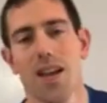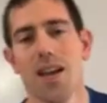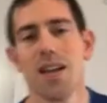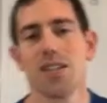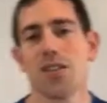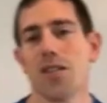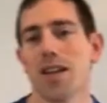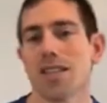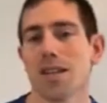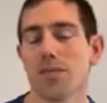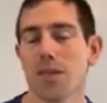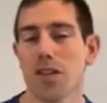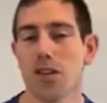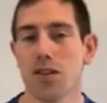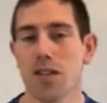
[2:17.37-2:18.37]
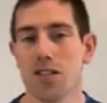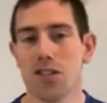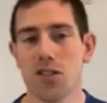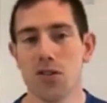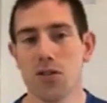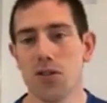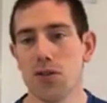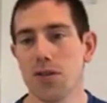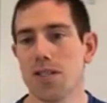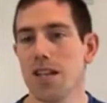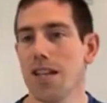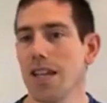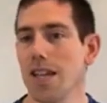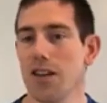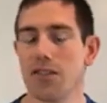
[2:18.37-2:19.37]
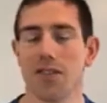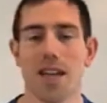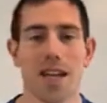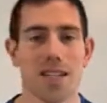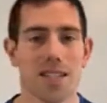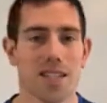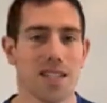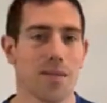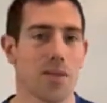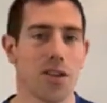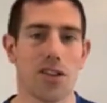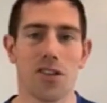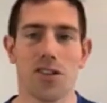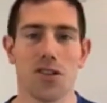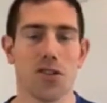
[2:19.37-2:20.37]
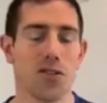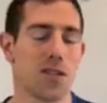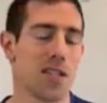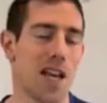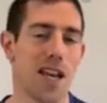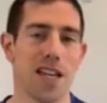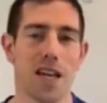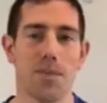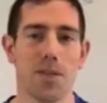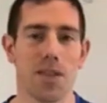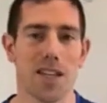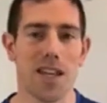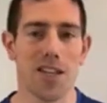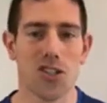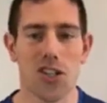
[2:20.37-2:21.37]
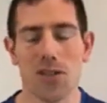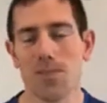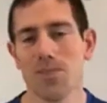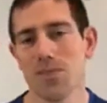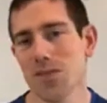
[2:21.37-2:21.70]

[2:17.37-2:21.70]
So that's something you can do sitting at your desk, something you can do standing up in the kitchen.